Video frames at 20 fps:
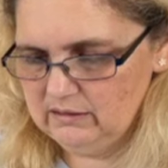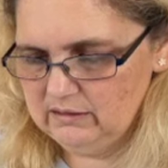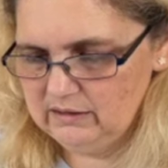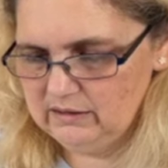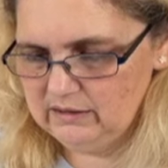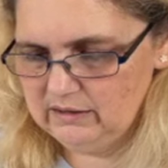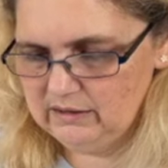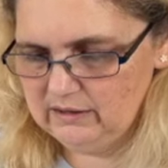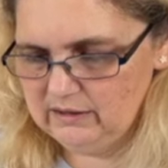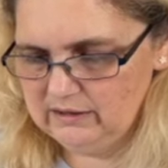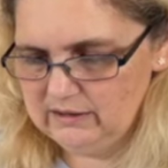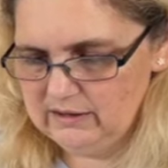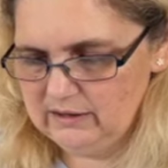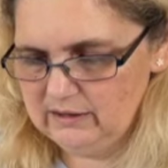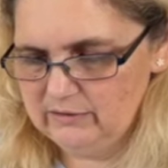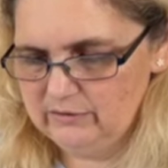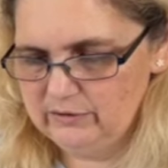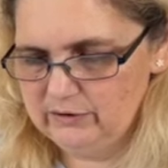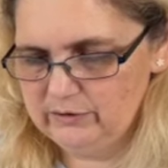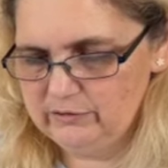the
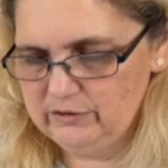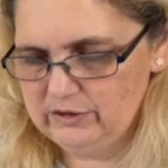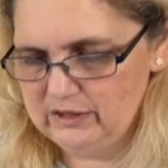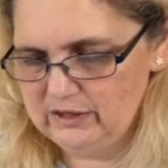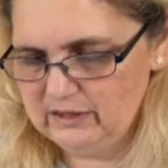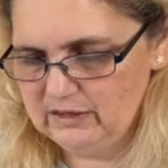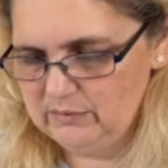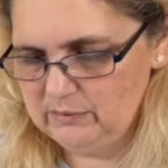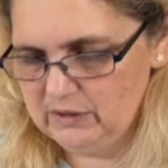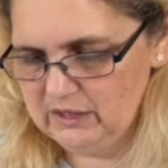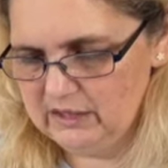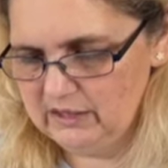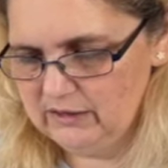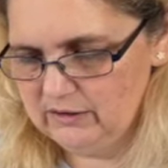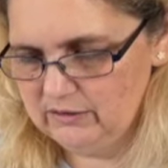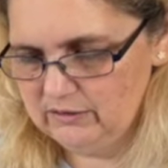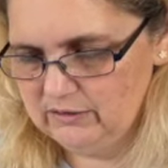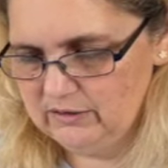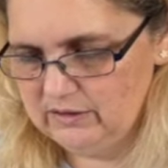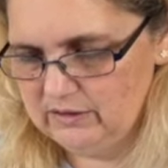1950s
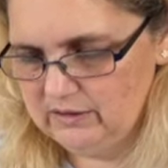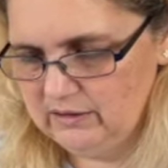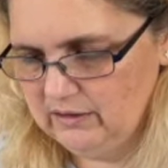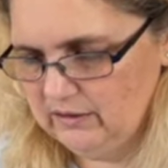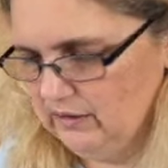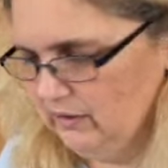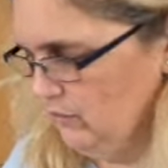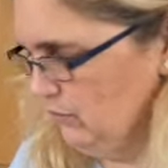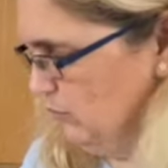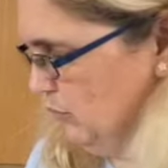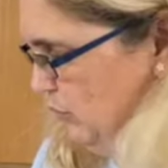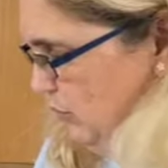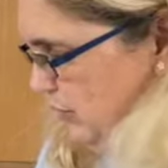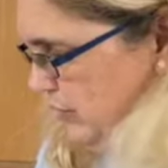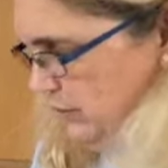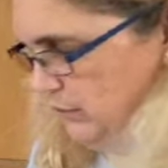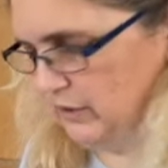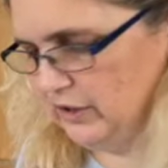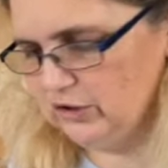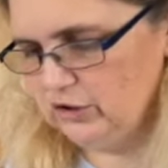blouse,
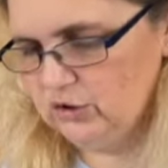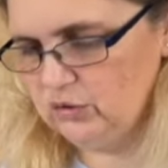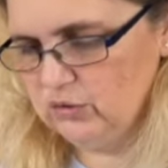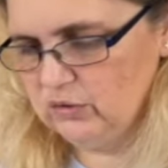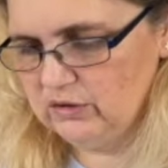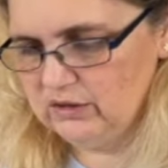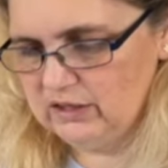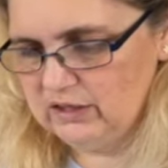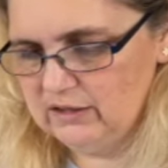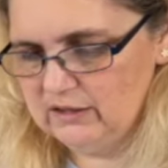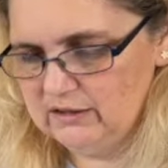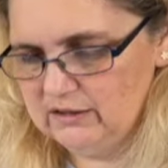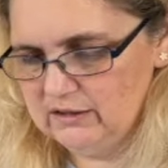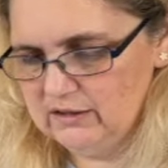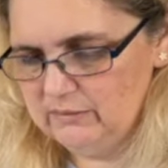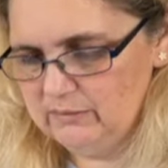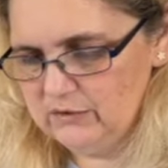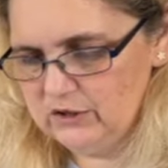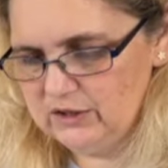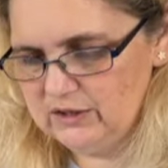pretty much all
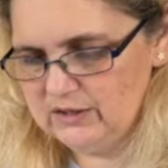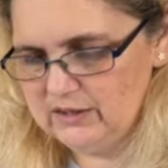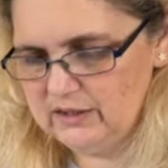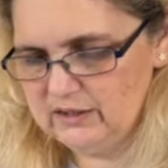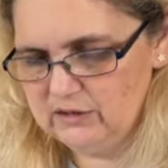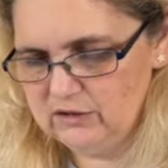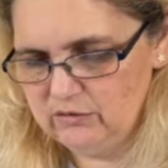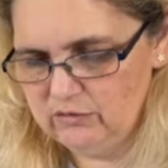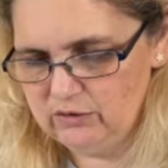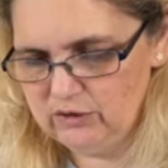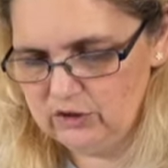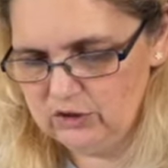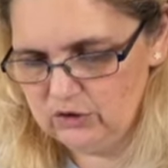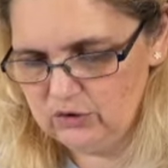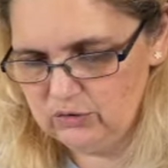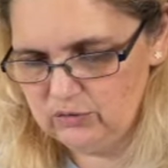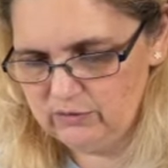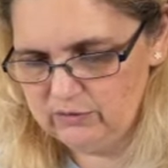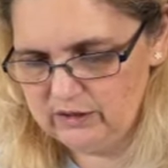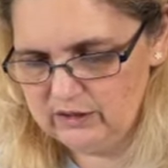done. Just going to finish
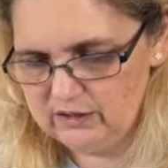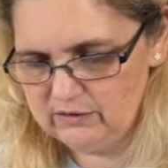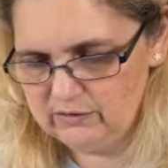off these